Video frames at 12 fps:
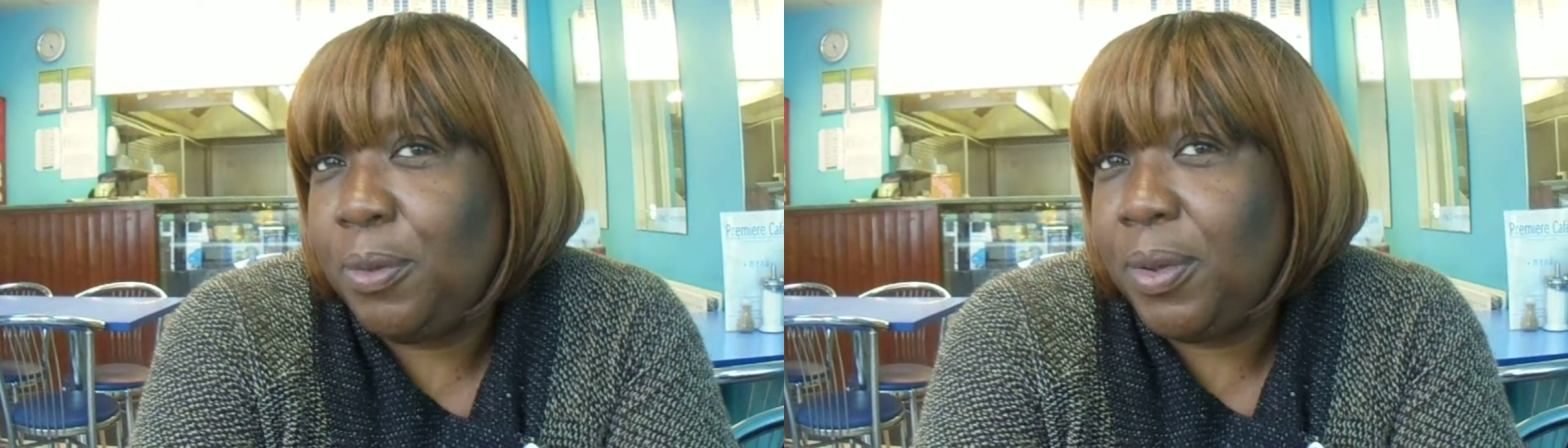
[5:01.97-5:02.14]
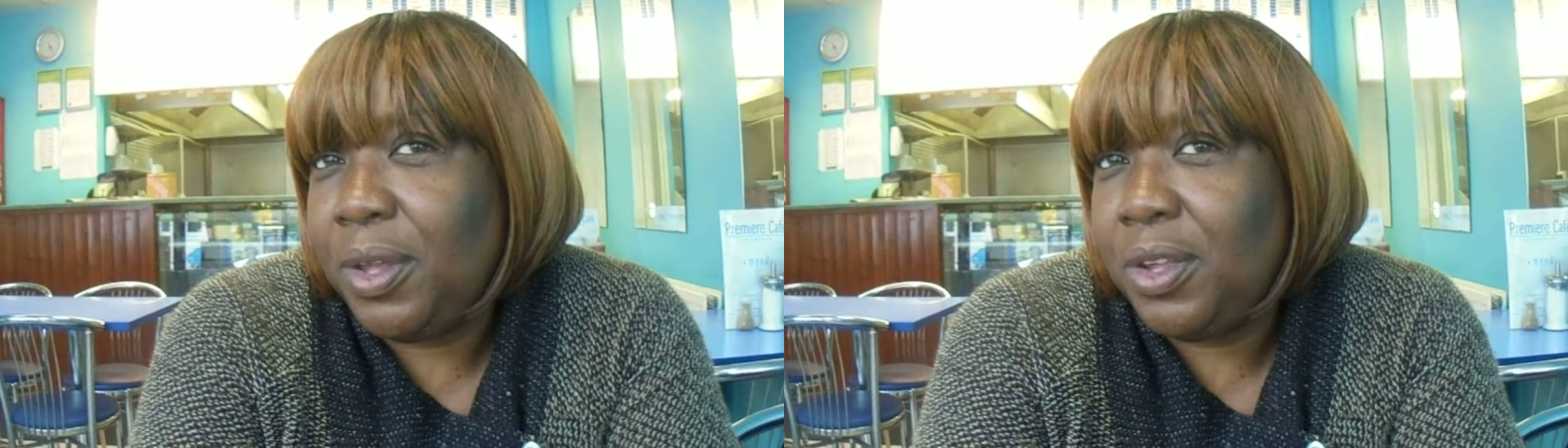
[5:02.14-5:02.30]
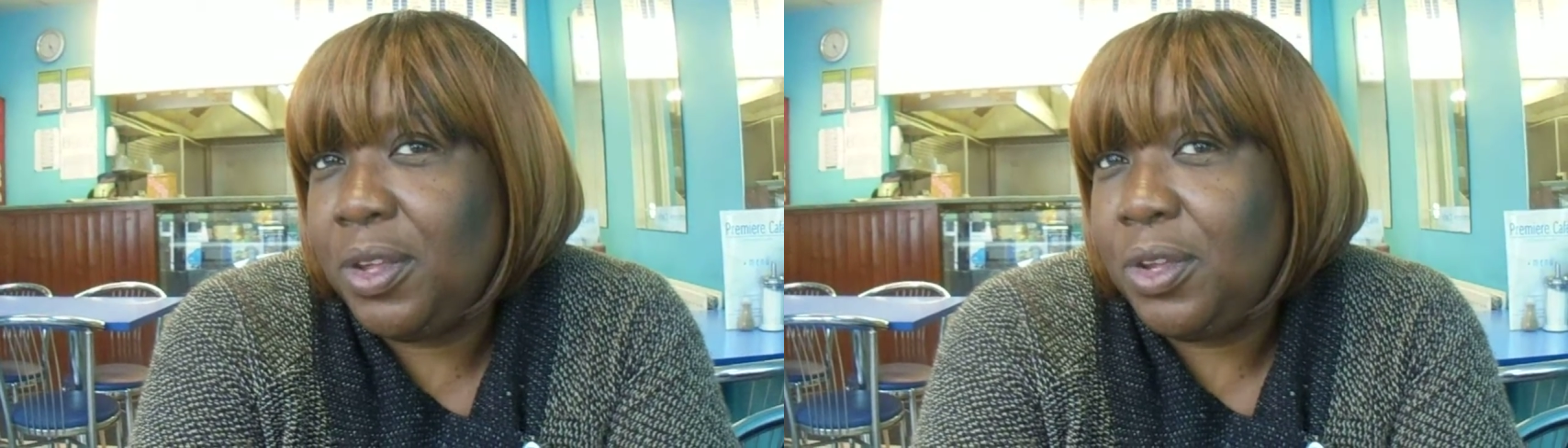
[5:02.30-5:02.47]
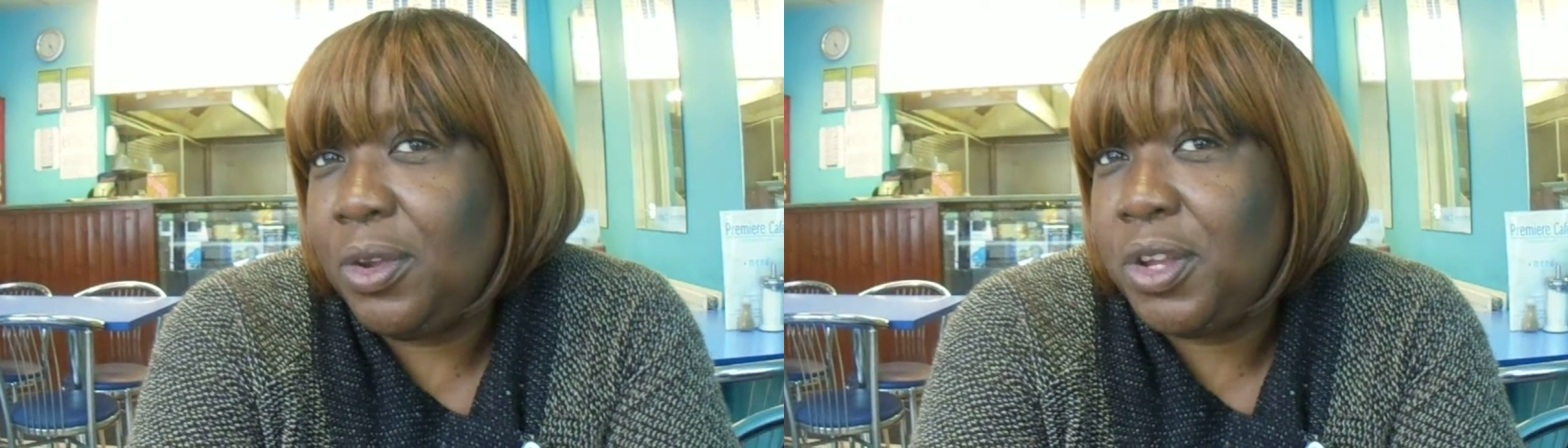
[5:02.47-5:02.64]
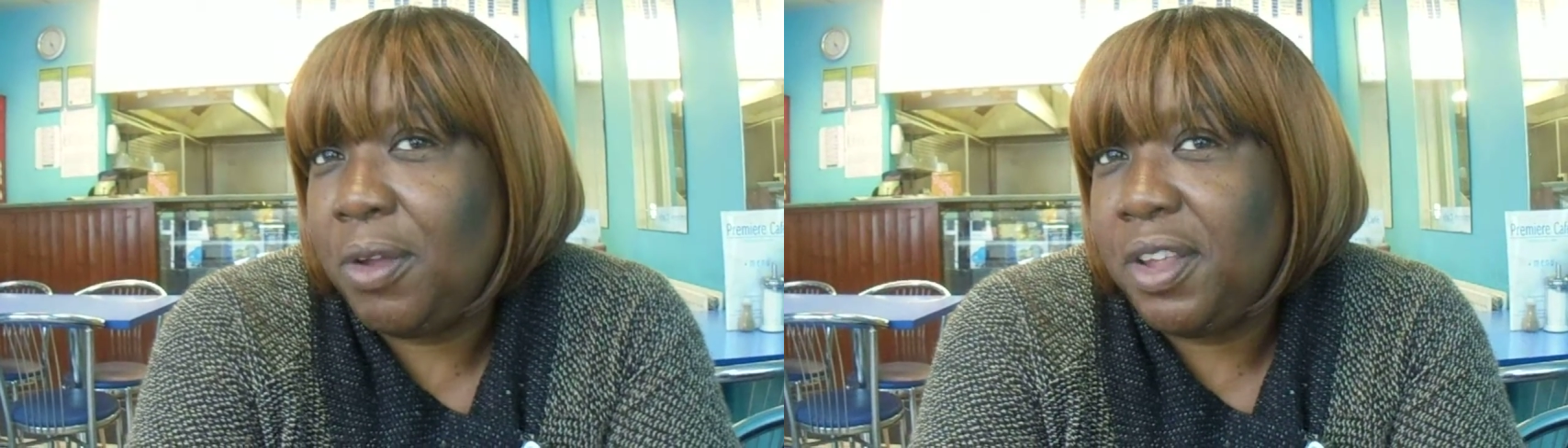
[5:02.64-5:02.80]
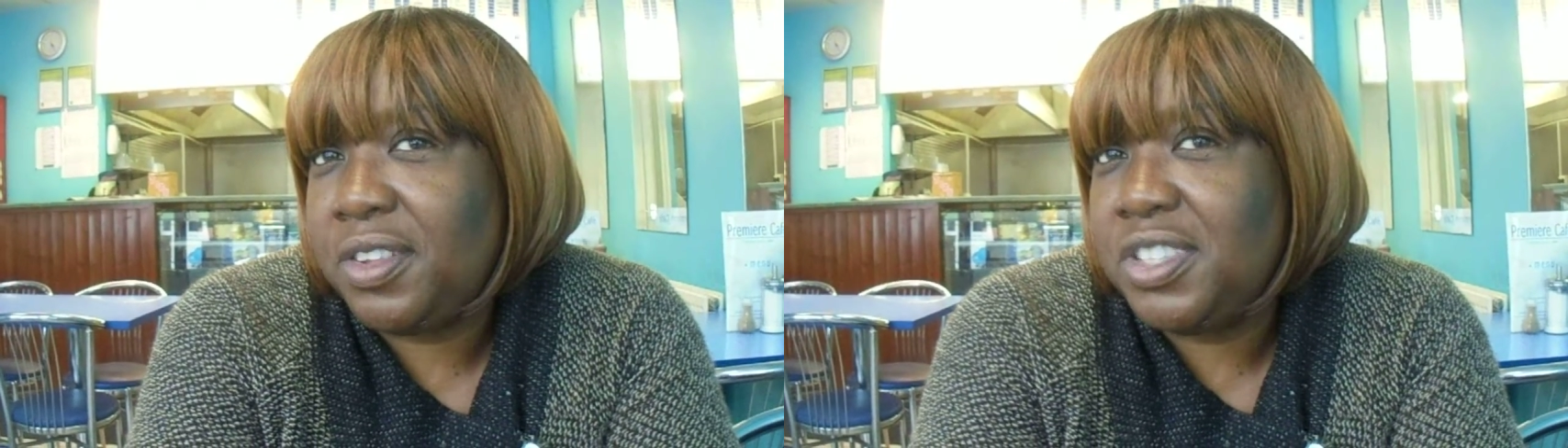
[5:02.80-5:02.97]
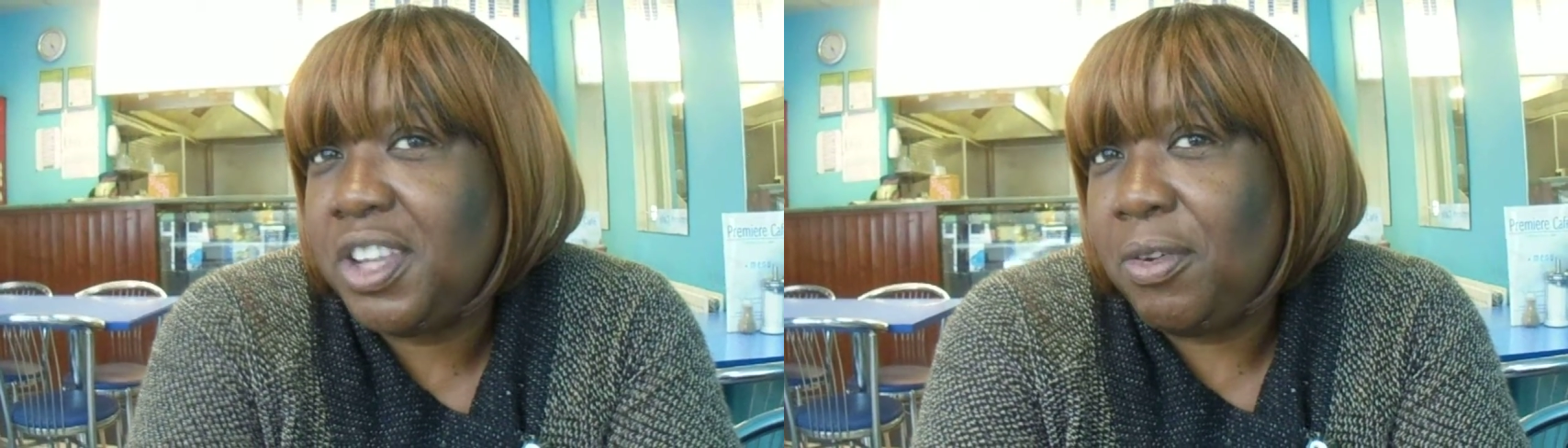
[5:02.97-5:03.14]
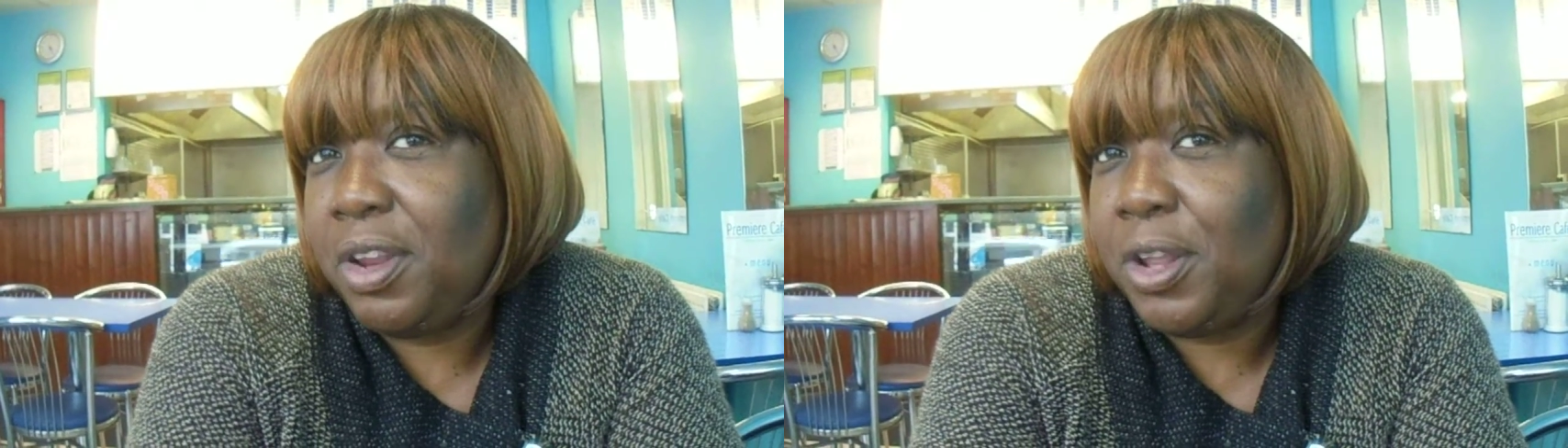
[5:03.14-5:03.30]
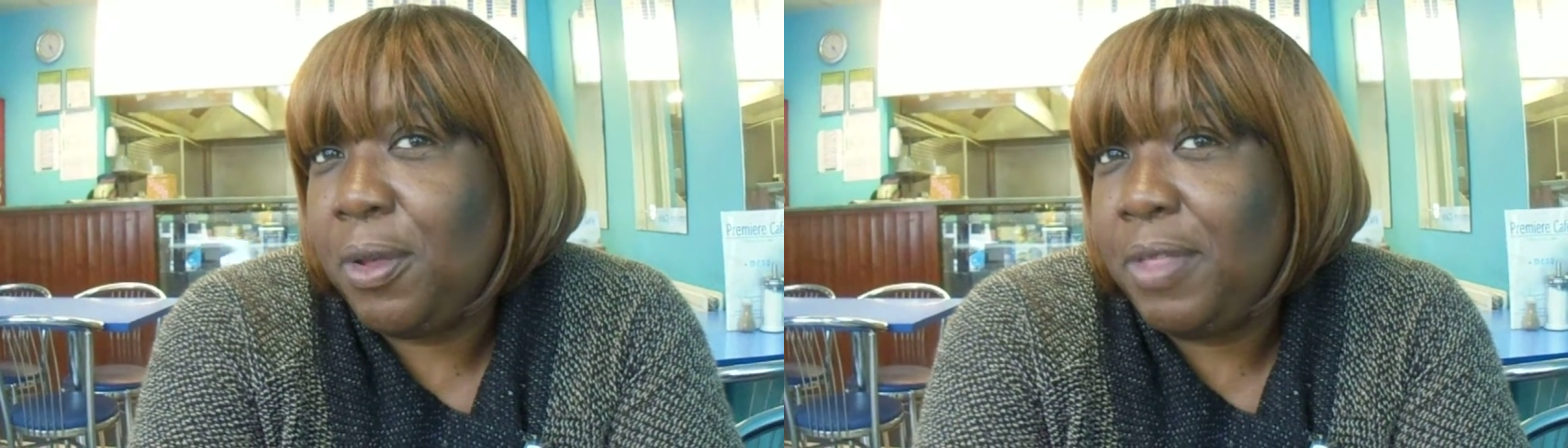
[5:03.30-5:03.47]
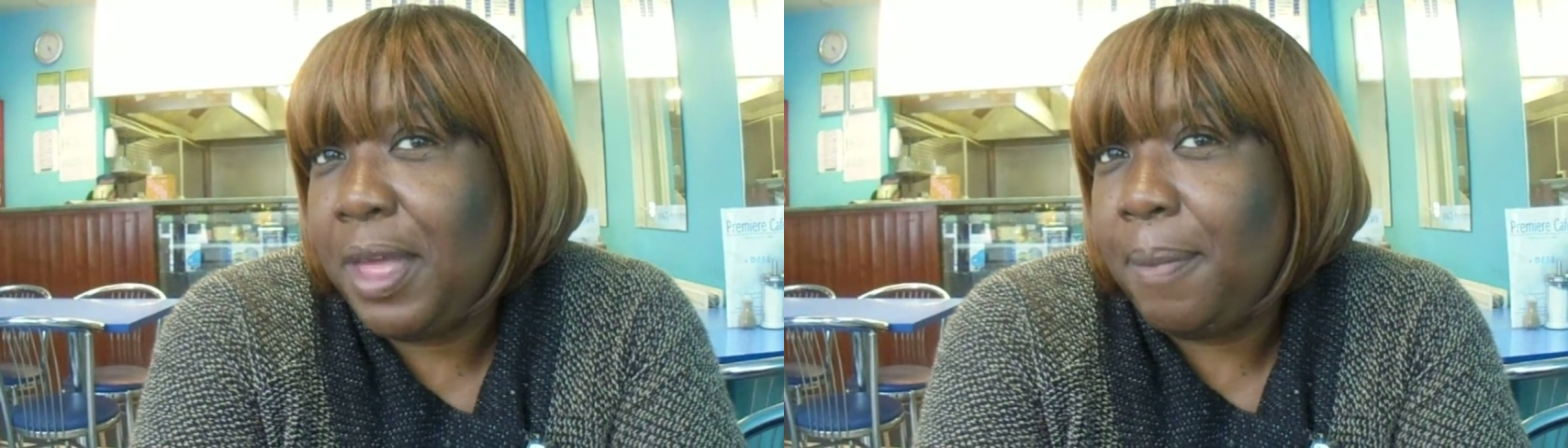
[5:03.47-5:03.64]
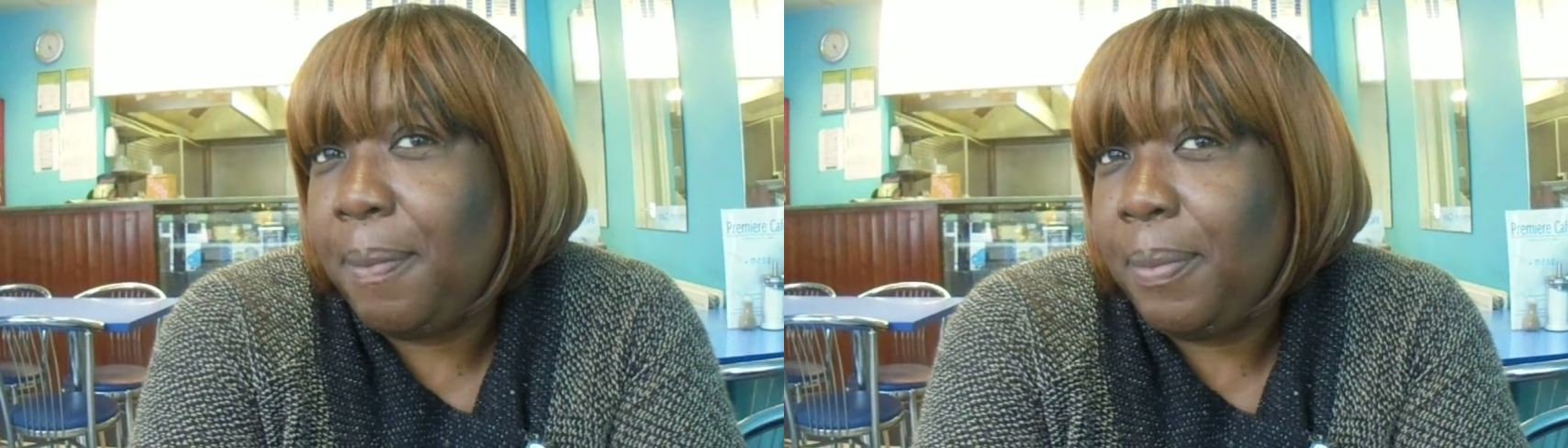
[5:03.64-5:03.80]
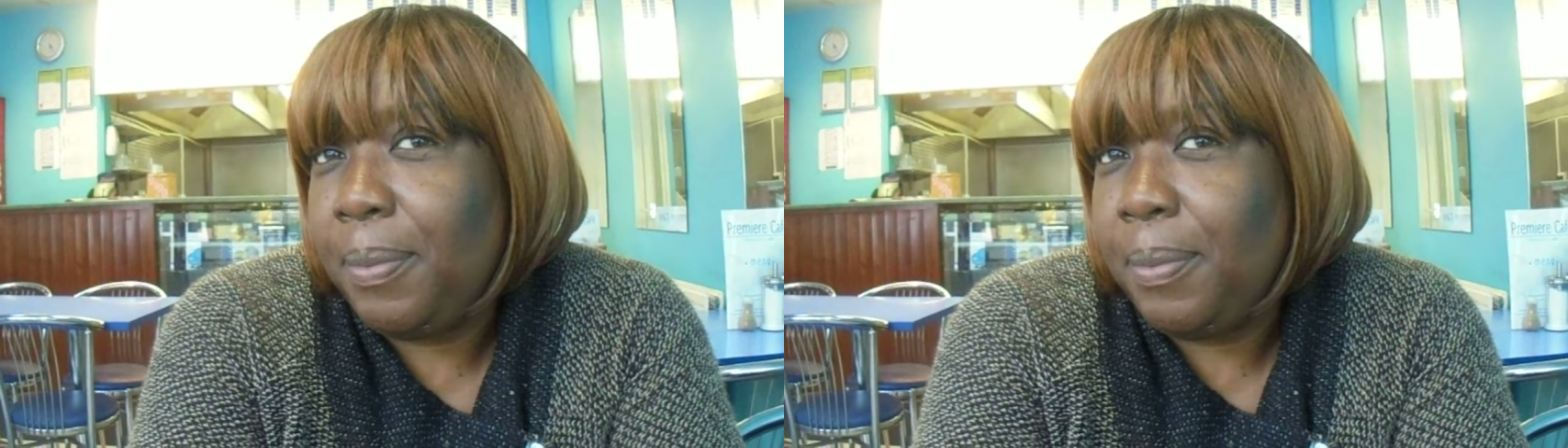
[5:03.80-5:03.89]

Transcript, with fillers: but you don't necessarily know them.